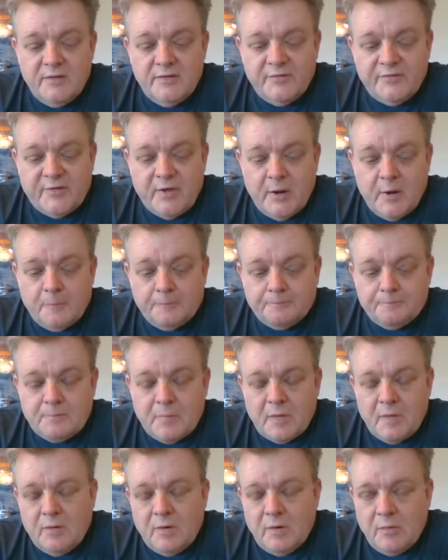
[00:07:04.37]
So
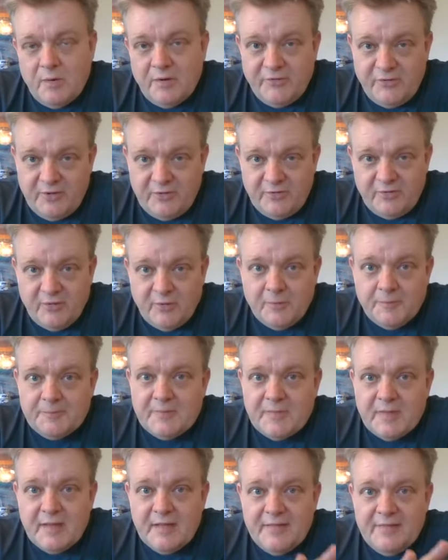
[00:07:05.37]
what I want you to
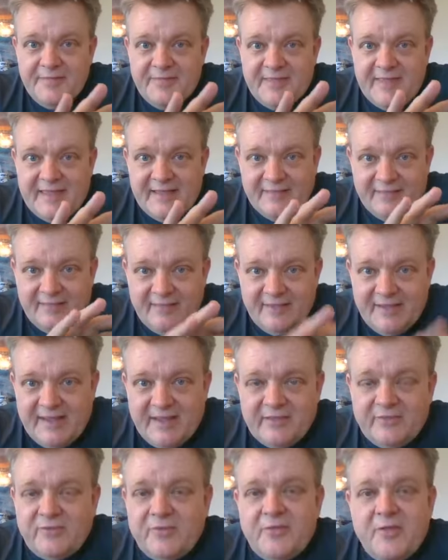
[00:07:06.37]
do, the
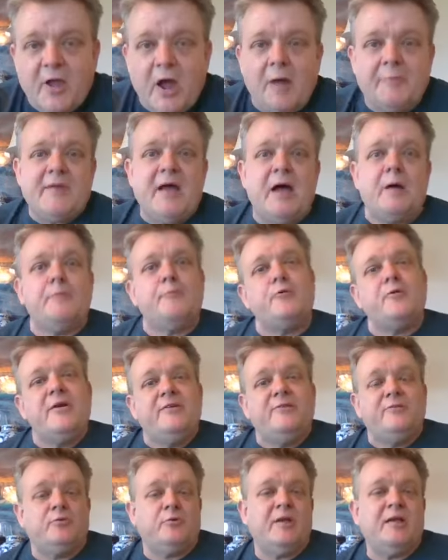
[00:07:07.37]
link to the opt-out
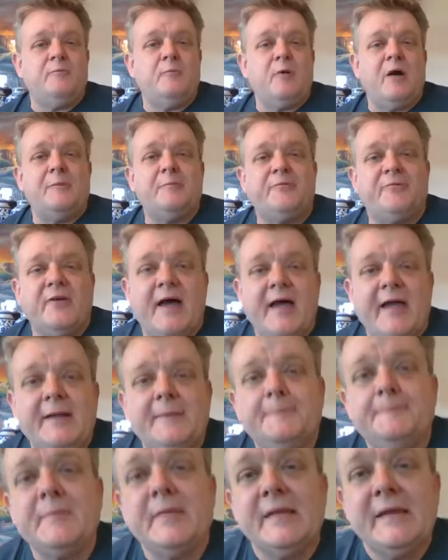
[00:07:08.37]
pre-screen
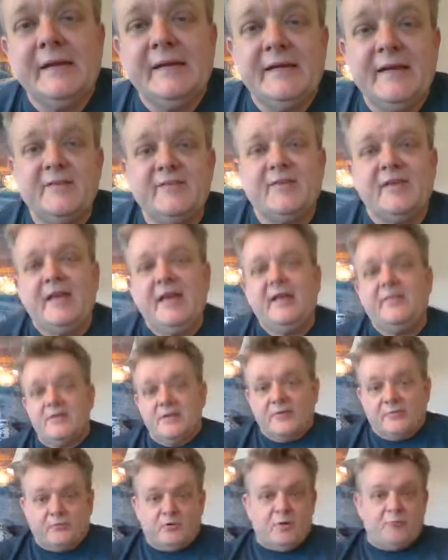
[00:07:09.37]
website is in
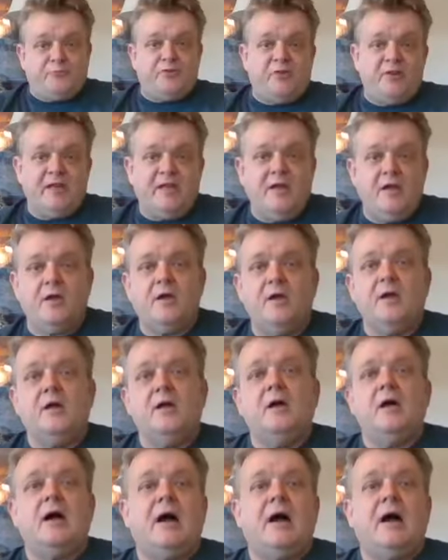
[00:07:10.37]
the description here.